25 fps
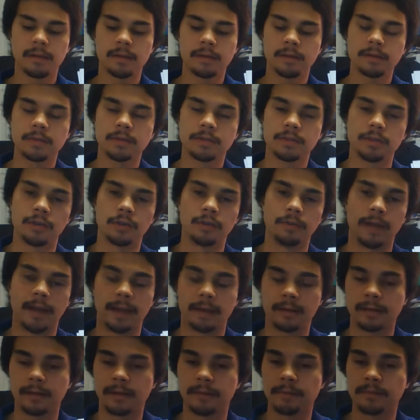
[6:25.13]
So
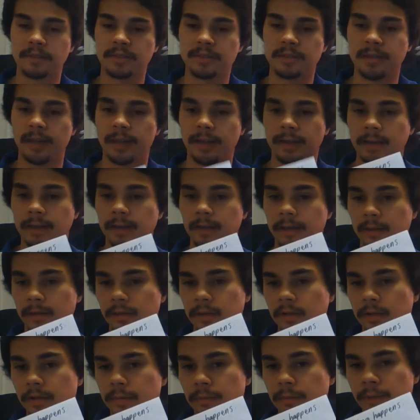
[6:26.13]
that comes second. That
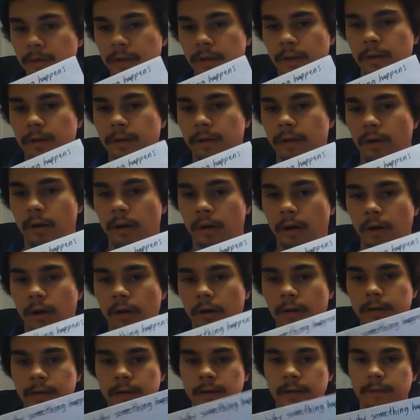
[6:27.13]
could be
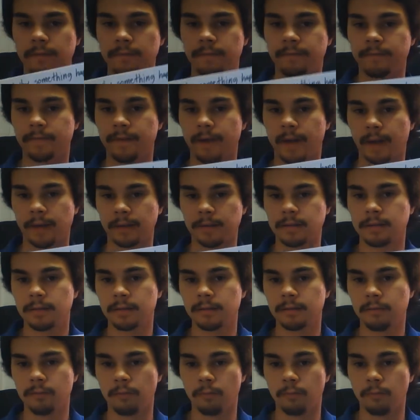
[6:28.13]
our effect.